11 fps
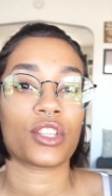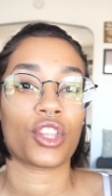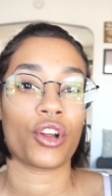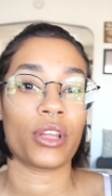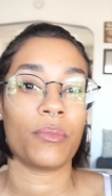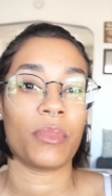
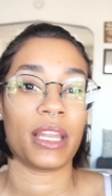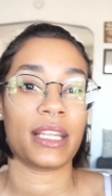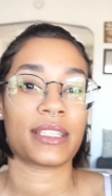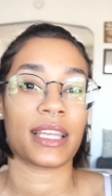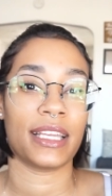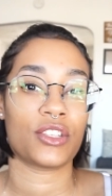thirty
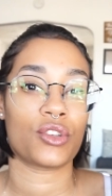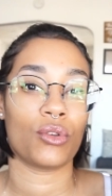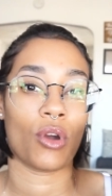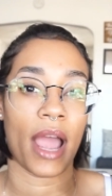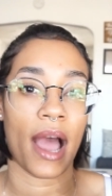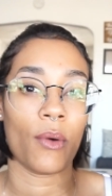minutes into
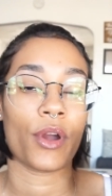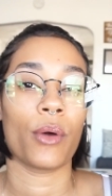your hour,